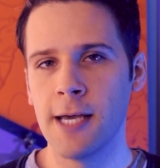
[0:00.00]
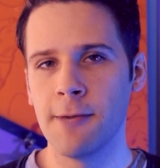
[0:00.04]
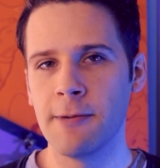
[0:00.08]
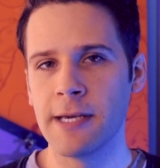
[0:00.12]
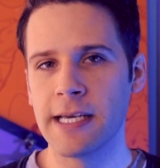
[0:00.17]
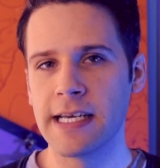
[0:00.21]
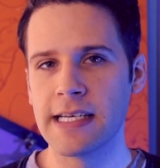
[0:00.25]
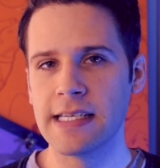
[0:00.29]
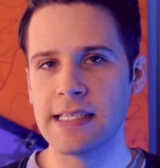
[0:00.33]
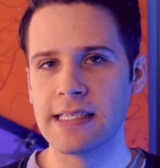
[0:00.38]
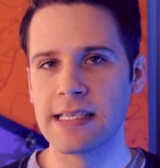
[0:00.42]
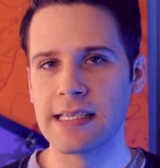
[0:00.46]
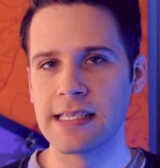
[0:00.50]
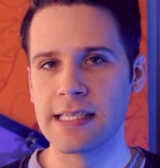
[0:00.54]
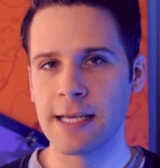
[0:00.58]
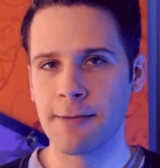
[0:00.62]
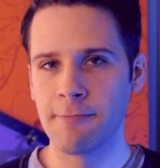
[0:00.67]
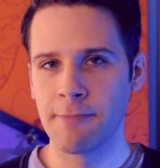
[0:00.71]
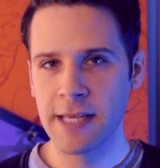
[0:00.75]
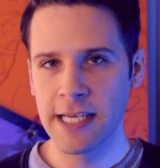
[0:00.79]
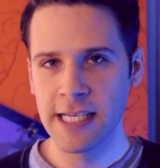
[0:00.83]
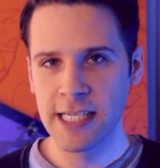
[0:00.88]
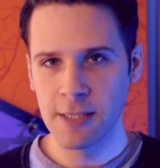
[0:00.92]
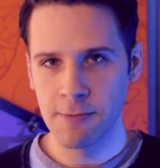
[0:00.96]
because
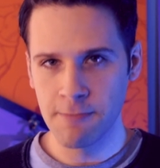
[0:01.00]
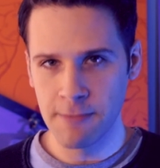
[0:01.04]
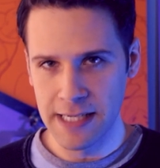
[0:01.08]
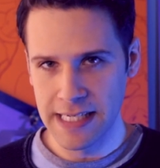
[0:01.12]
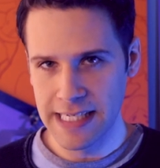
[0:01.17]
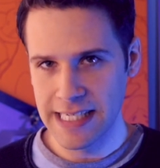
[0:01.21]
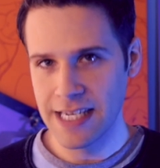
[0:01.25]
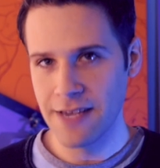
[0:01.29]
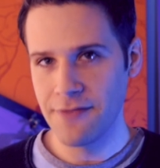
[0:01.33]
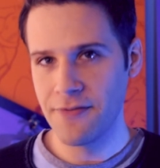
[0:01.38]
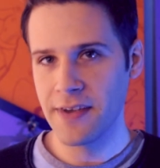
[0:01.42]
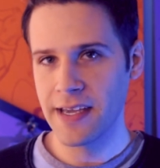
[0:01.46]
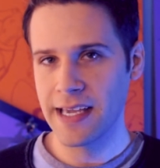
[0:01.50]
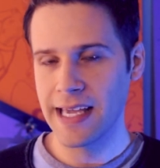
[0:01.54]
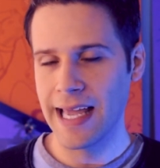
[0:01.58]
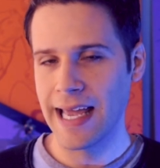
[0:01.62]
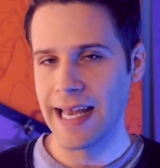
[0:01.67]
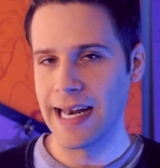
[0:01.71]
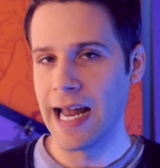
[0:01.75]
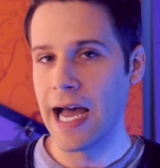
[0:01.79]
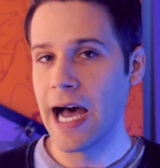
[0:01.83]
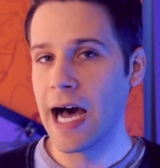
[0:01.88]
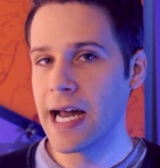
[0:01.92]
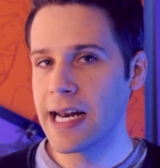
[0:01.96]
something specific
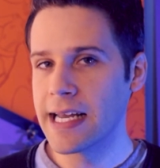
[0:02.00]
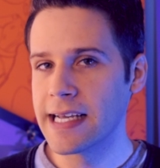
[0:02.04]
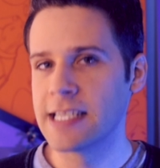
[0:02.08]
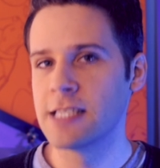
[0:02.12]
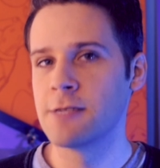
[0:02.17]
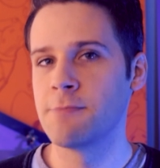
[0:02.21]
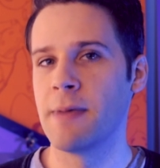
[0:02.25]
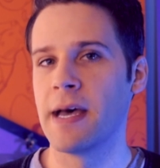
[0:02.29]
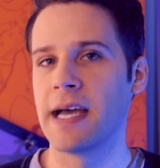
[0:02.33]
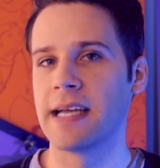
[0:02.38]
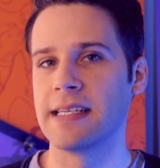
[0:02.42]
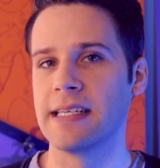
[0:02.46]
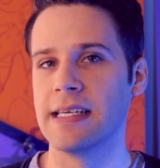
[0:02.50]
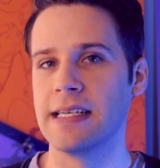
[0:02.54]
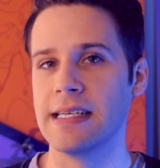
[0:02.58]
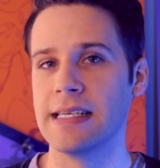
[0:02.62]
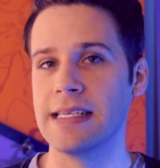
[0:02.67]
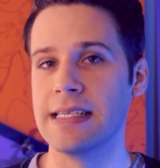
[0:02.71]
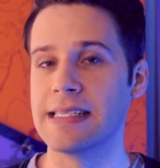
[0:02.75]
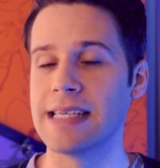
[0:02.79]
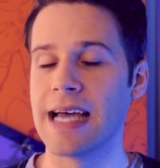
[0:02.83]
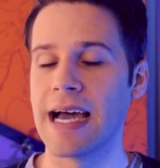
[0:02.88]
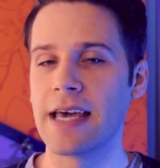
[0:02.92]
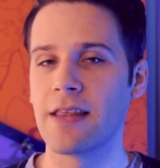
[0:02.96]
and unexpected
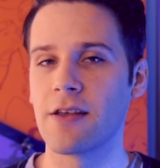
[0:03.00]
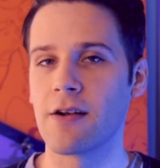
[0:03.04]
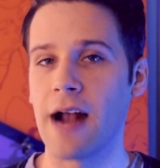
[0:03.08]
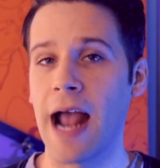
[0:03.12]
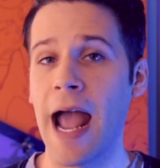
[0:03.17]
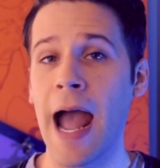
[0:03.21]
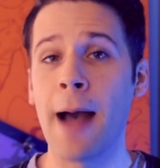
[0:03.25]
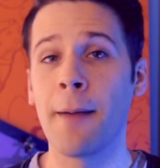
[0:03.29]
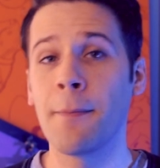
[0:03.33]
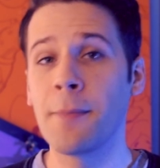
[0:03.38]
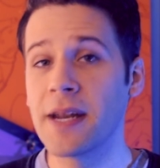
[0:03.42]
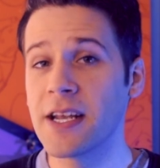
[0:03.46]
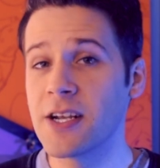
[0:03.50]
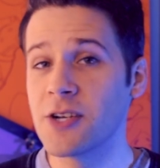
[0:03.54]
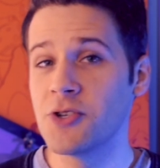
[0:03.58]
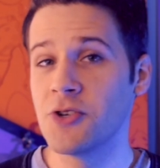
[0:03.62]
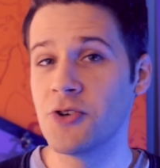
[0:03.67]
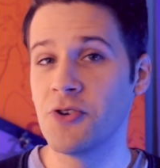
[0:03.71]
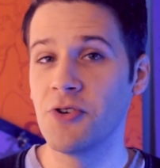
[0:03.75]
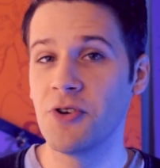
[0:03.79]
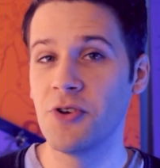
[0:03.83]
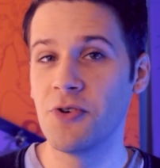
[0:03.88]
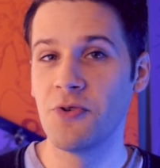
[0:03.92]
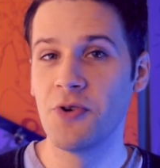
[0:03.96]
is either happening
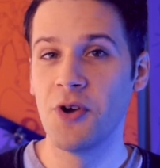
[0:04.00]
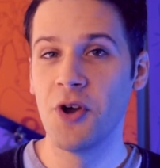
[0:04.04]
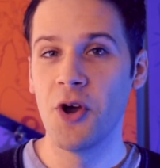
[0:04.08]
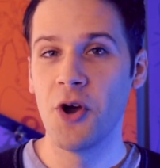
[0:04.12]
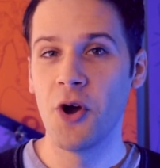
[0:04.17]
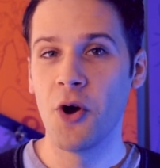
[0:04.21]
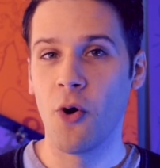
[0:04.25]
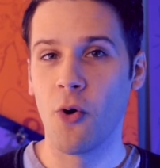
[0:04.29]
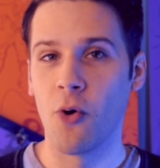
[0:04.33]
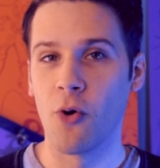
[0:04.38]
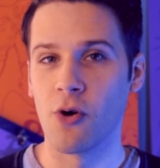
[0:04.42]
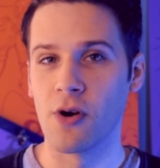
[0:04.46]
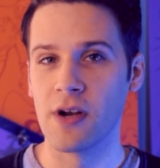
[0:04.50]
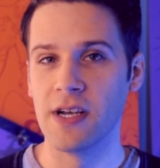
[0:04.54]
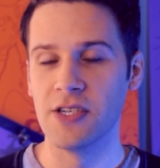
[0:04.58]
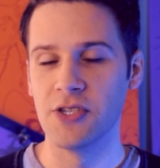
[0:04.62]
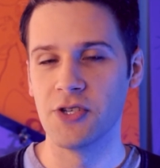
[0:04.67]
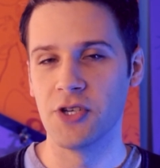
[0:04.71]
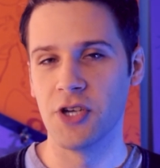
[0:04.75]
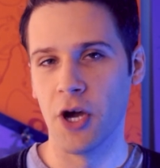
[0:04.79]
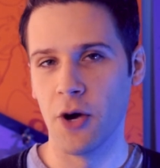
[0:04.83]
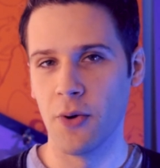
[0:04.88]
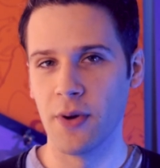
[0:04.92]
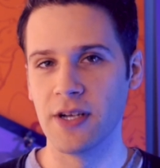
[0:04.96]
to you or is
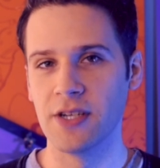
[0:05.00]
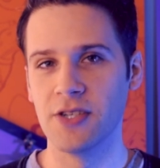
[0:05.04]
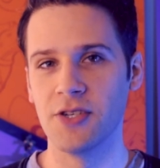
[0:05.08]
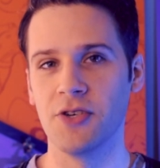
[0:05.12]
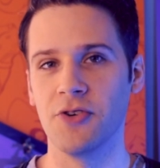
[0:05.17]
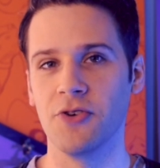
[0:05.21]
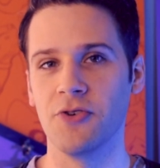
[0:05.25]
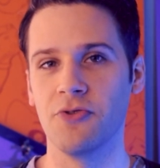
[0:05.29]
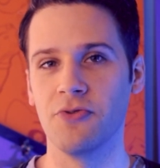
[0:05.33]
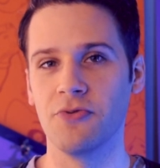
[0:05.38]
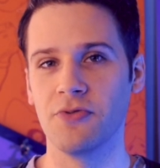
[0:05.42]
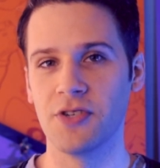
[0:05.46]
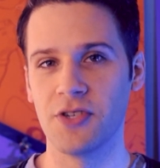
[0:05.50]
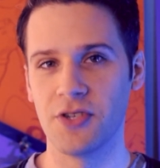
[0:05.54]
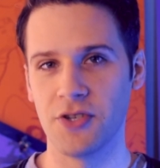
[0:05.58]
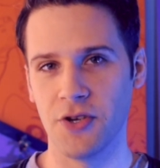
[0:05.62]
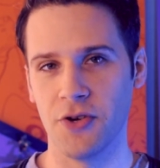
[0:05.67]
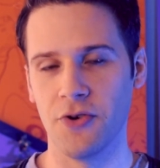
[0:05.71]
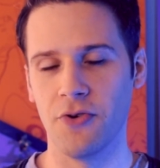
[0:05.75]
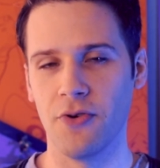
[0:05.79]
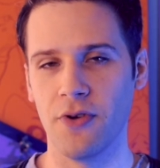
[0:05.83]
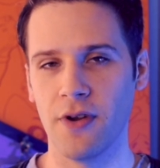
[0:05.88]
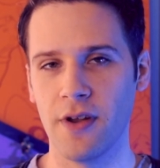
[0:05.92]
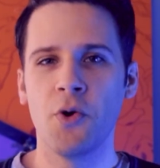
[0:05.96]
going to
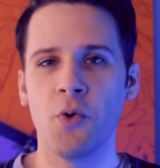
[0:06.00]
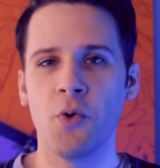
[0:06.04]
soon.